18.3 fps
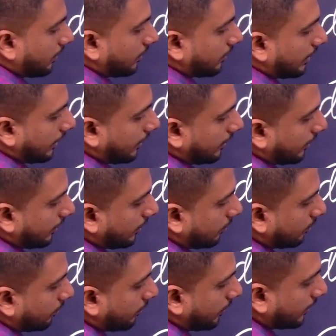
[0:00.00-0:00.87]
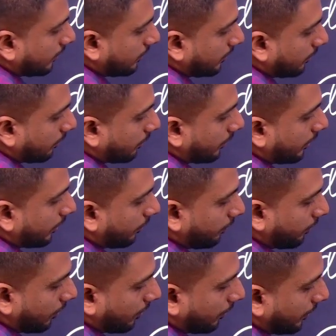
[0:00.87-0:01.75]
That is one symbol
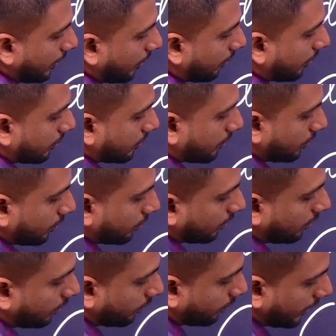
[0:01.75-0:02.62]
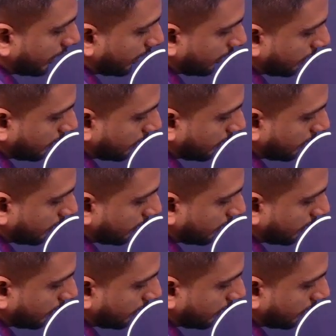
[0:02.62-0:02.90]
for belongs to, one